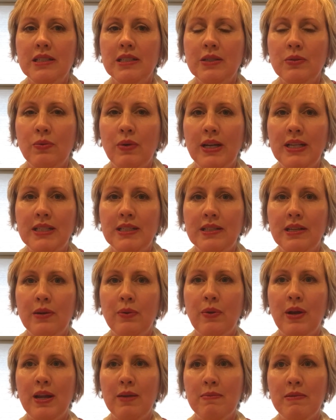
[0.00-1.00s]
just wasted
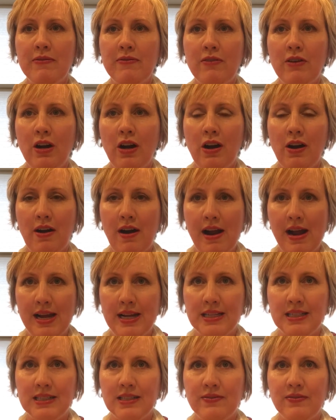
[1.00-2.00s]
away before our
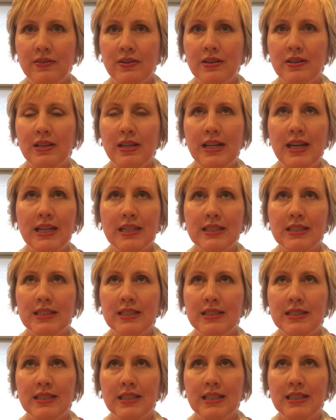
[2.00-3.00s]
eyes for the
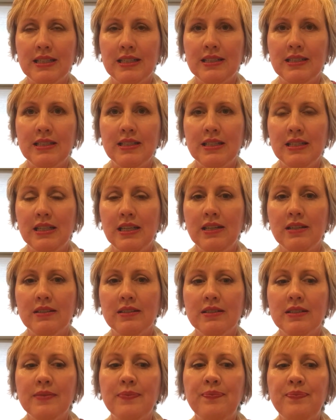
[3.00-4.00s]
next 6
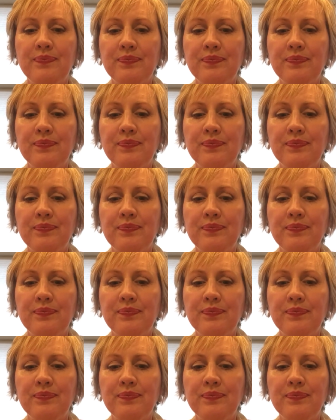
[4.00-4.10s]
years.